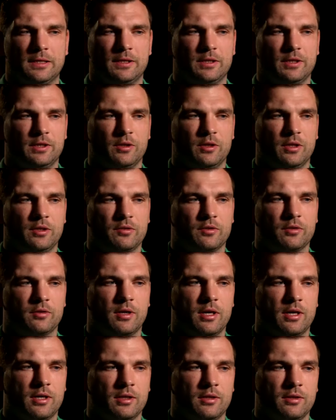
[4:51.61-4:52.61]
you know, that's a
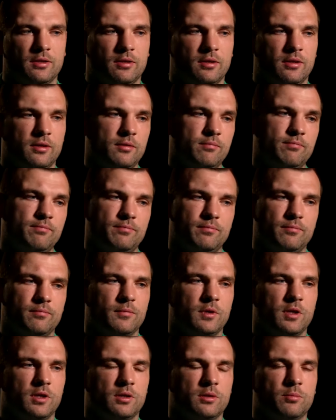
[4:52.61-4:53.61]
credit to
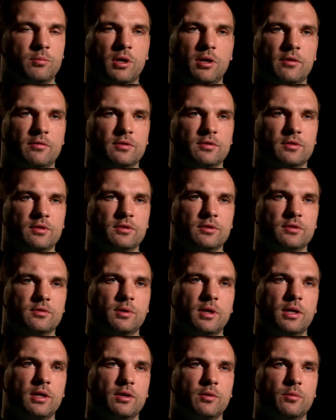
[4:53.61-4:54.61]
all the provinces as
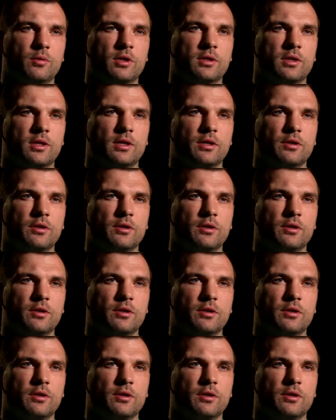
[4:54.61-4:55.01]
well and the work they're